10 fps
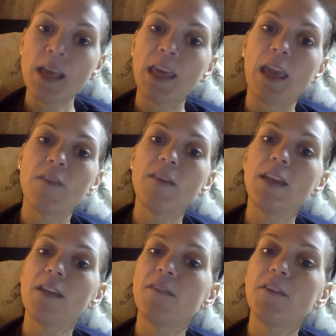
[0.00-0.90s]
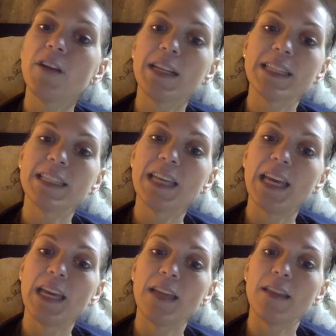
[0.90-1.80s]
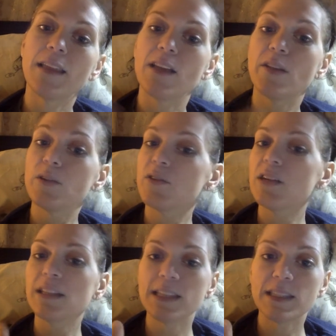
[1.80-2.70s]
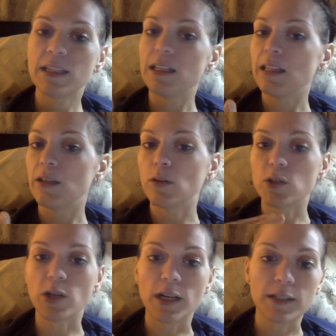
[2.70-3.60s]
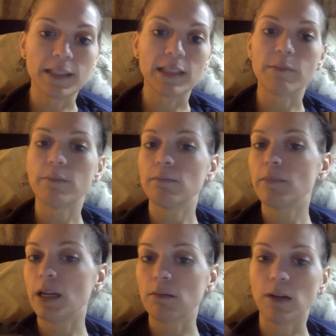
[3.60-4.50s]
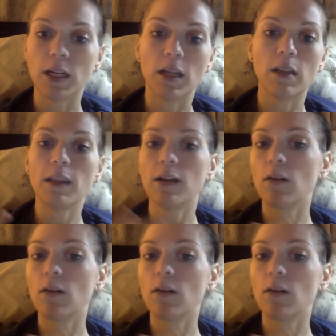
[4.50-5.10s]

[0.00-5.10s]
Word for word: even if you're in a state that those are illicit, illegal drugs like marijuana, like